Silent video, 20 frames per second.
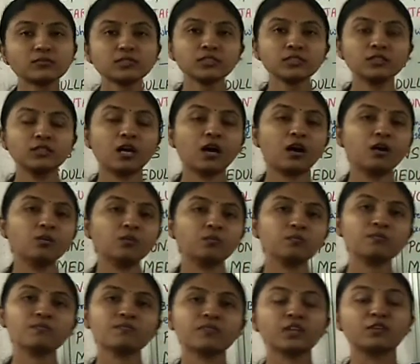Now
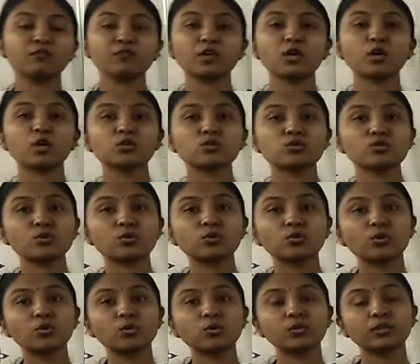we also
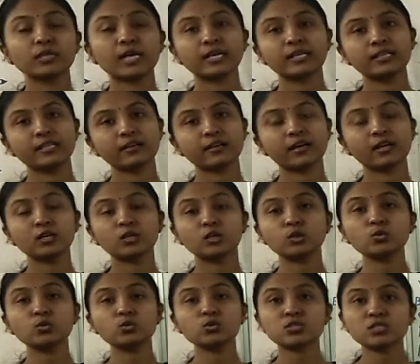know that there are
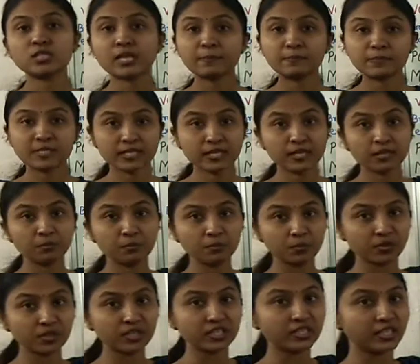two steps in
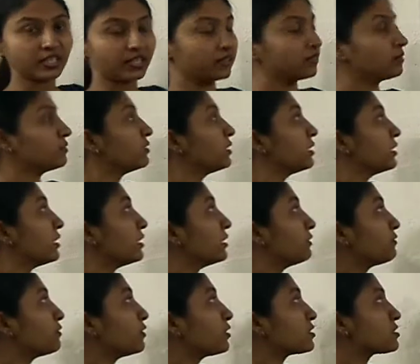breathing.
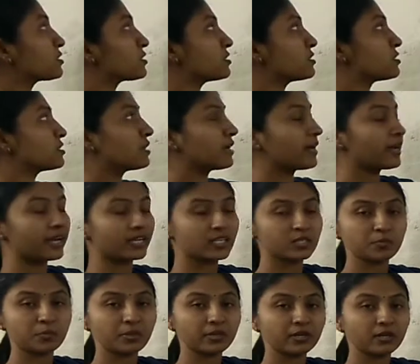First is the
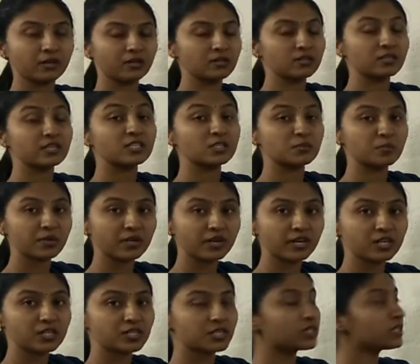
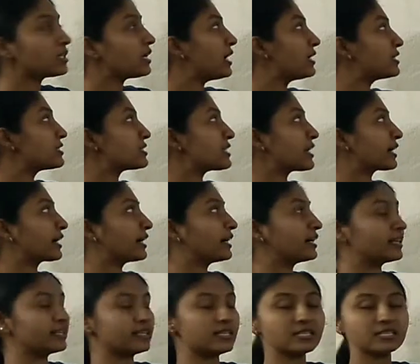inspiration and
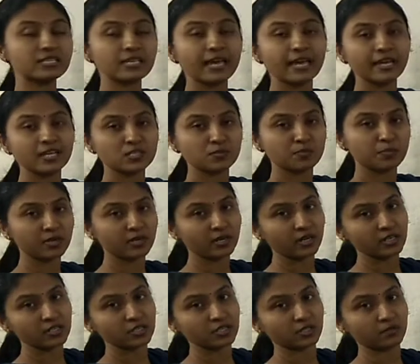second is
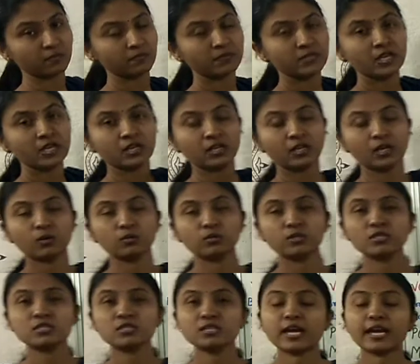expiration. Now
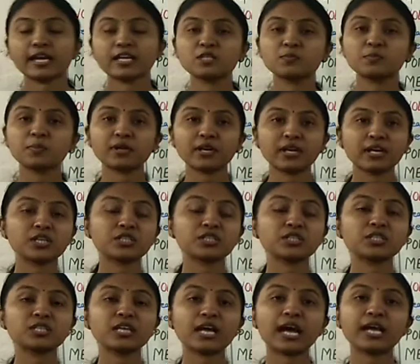this
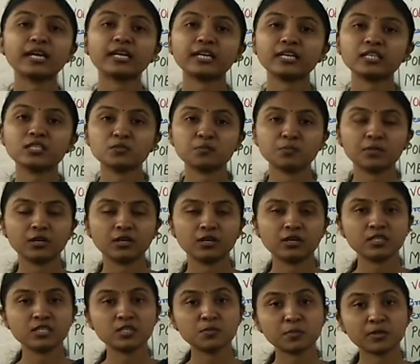expiration and
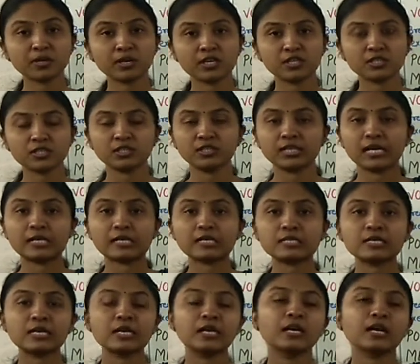inspiration, that
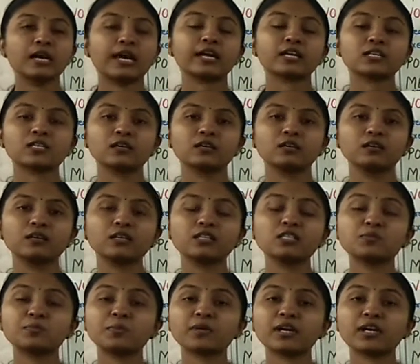is
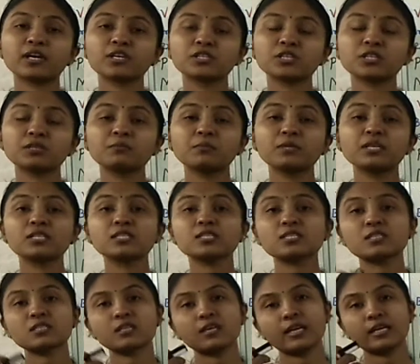inspiration means
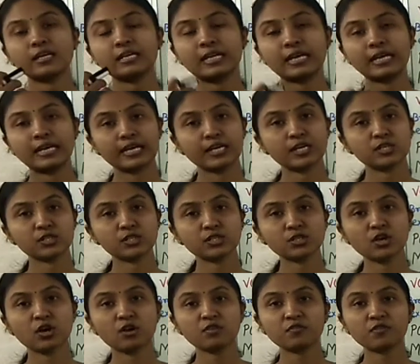inhalation
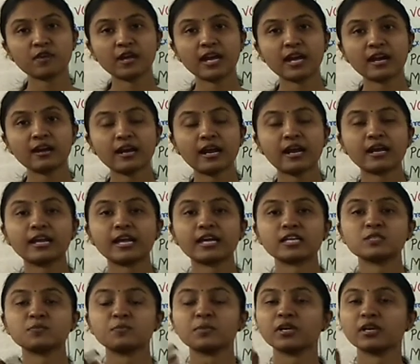of air and
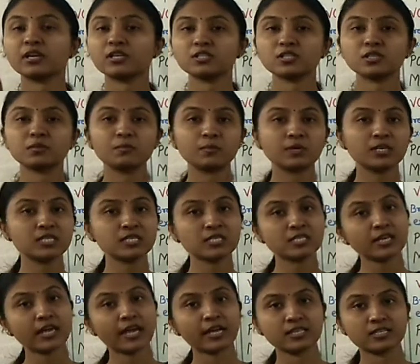expiration means
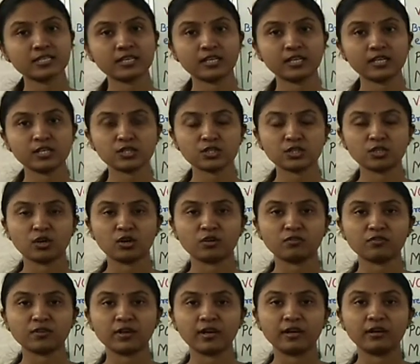exhalation of
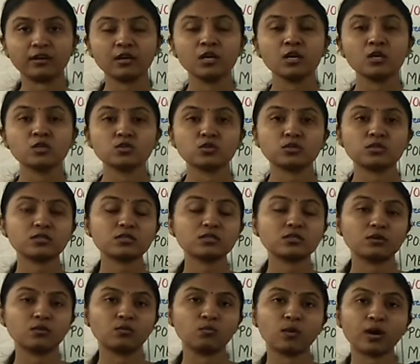air. So this
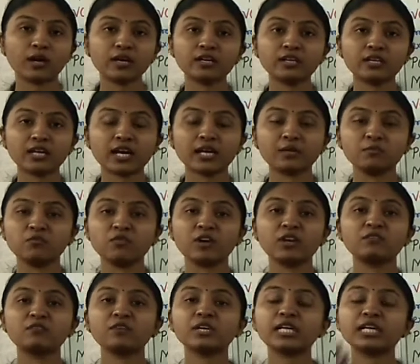one time
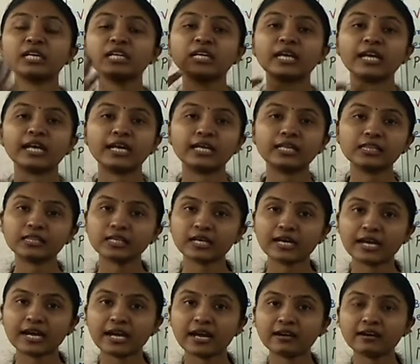when we inhale the
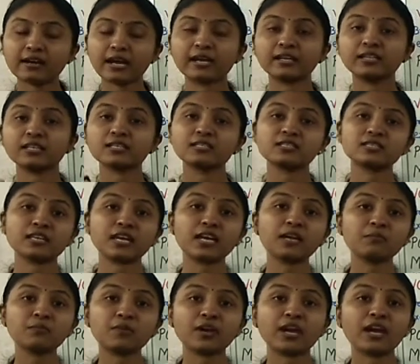air and the
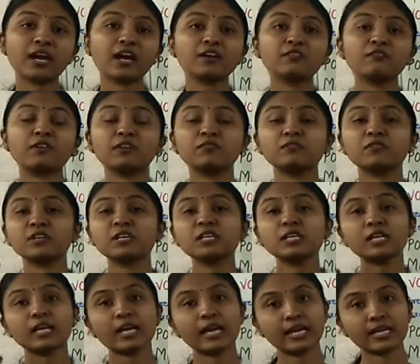same air when
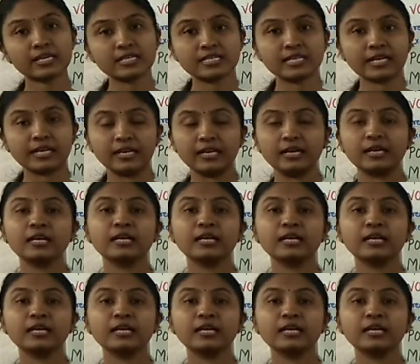we exhale,